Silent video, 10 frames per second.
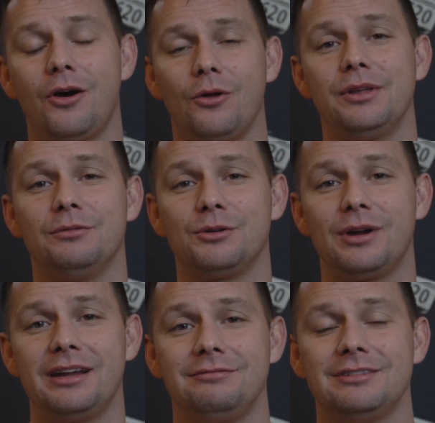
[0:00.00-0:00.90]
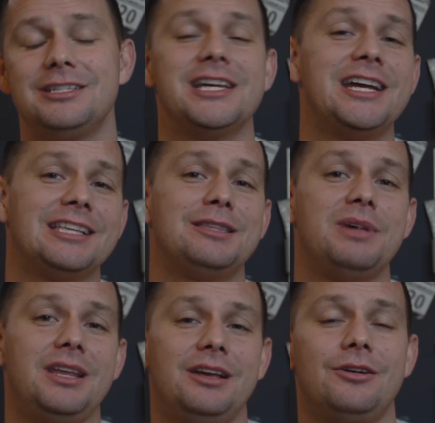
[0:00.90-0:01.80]
Only regret, didn't get the
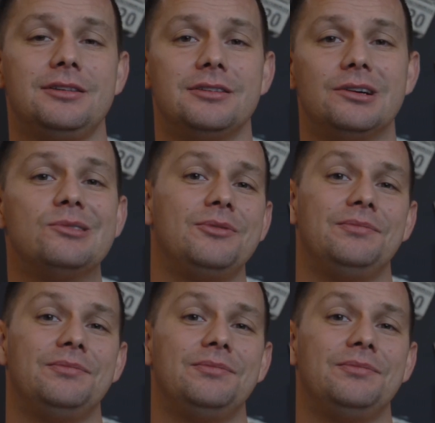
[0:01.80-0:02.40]
Mini also.